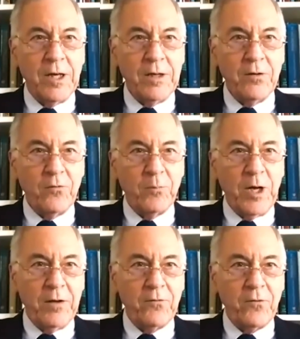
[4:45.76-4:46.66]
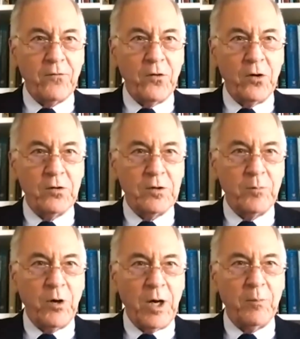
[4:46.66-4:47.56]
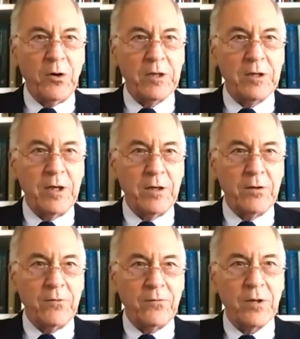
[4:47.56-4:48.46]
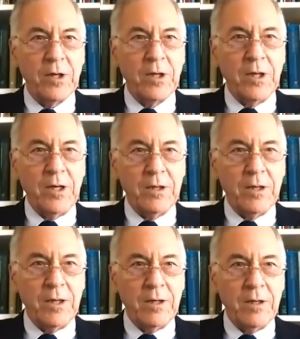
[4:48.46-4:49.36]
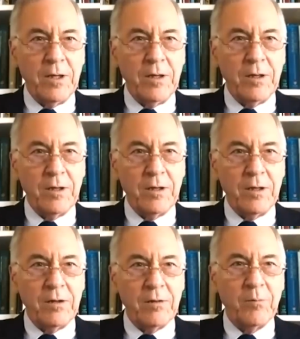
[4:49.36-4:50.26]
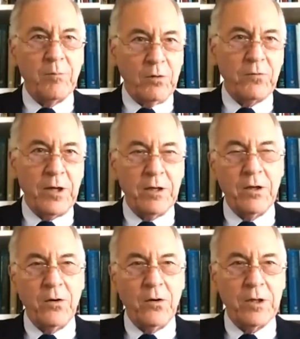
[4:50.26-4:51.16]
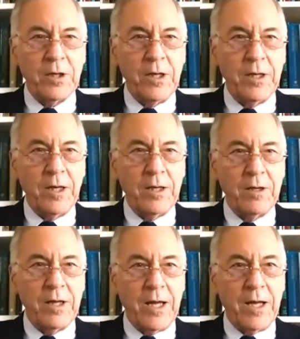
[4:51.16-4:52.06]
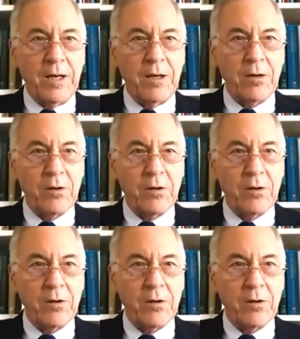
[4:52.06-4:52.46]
and those bonds are sold to primary dealers in in, uh, in mostly in New York. And and then